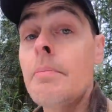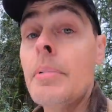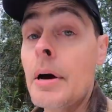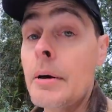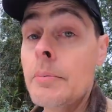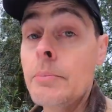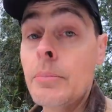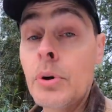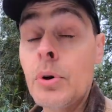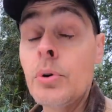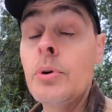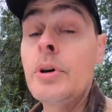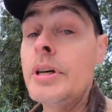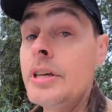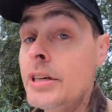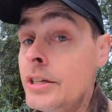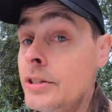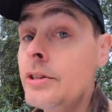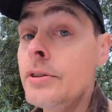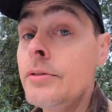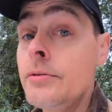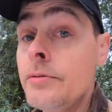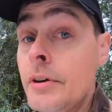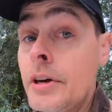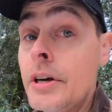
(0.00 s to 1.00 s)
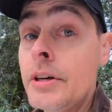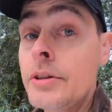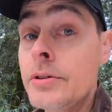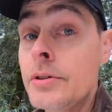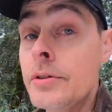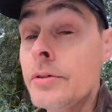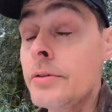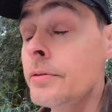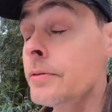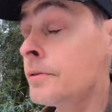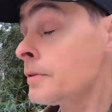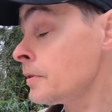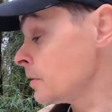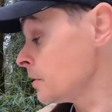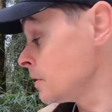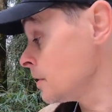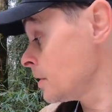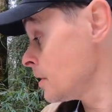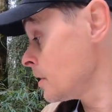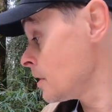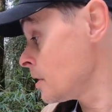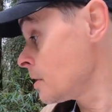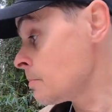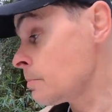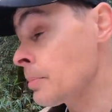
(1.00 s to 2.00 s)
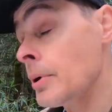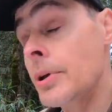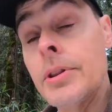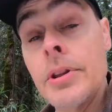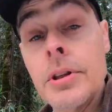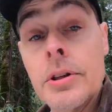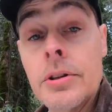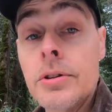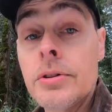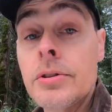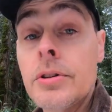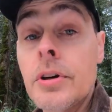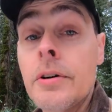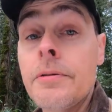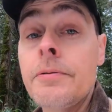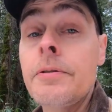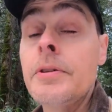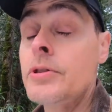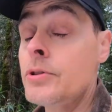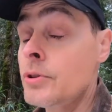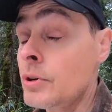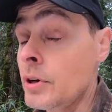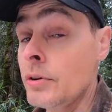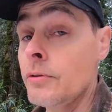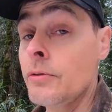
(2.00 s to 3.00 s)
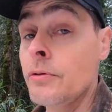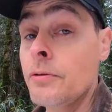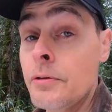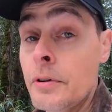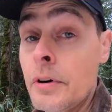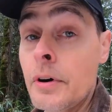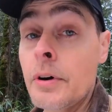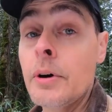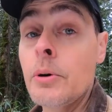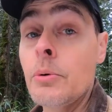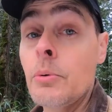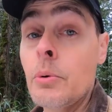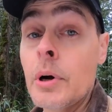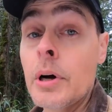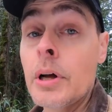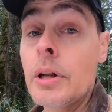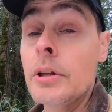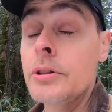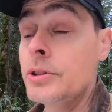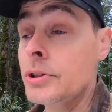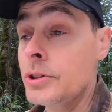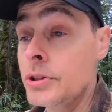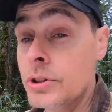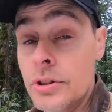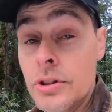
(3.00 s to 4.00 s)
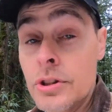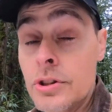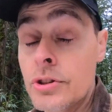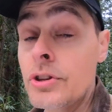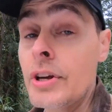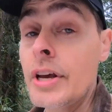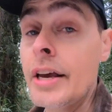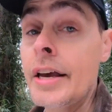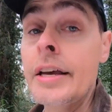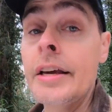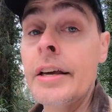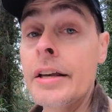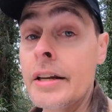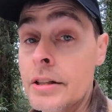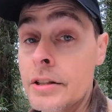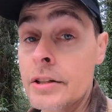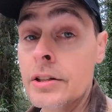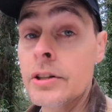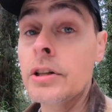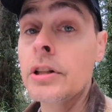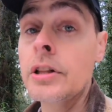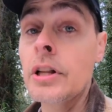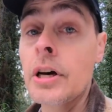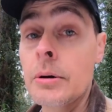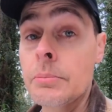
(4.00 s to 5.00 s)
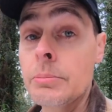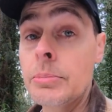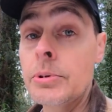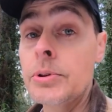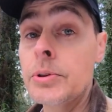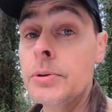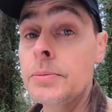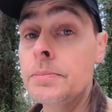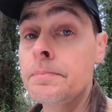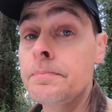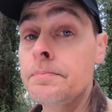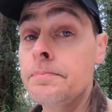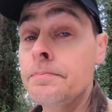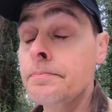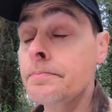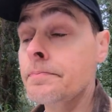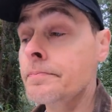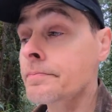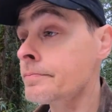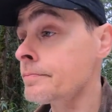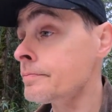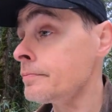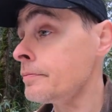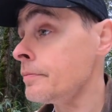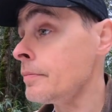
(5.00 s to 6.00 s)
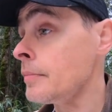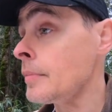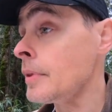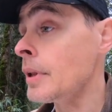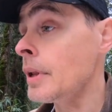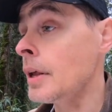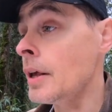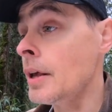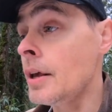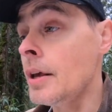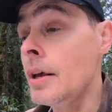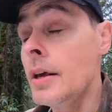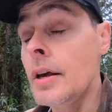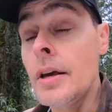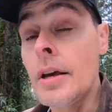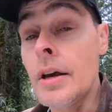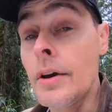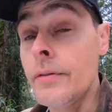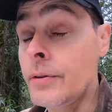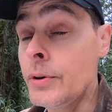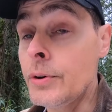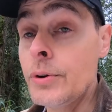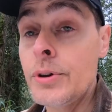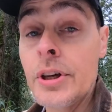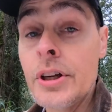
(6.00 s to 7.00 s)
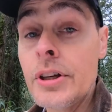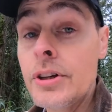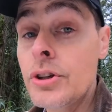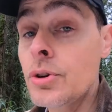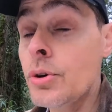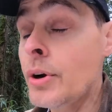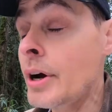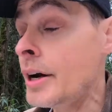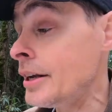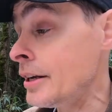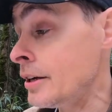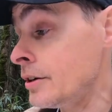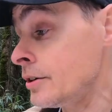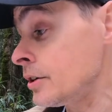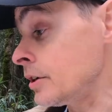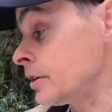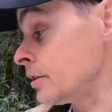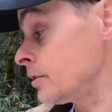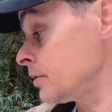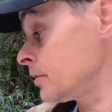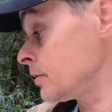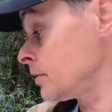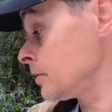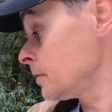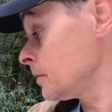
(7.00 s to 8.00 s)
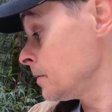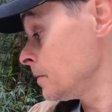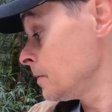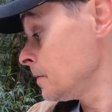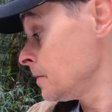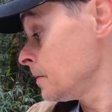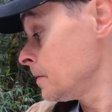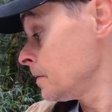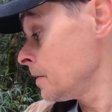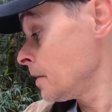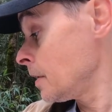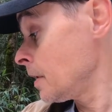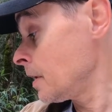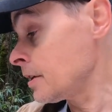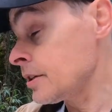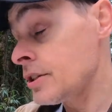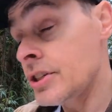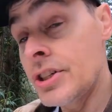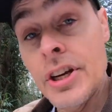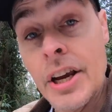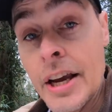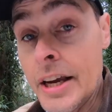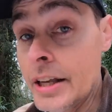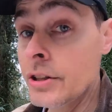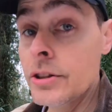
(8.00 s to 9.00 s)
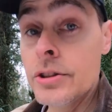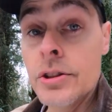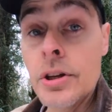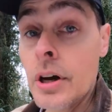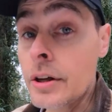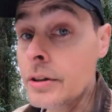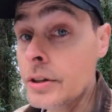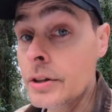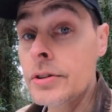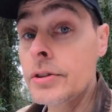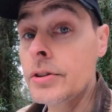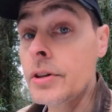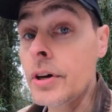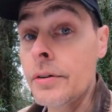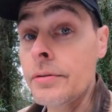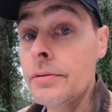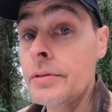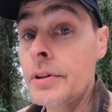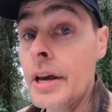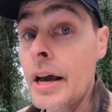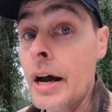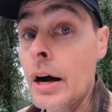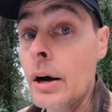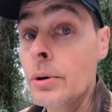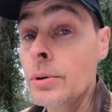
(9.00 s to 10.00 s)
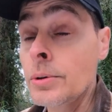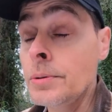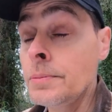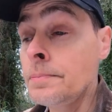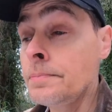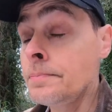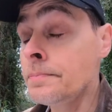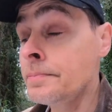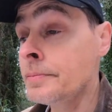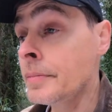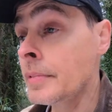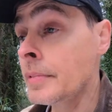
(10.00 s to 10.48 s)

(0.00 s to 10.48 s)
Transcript: Bamboo is invasive, but this stuff has done very well just staying in its clumps. If you did try to just uh, chainsaw the stuff down,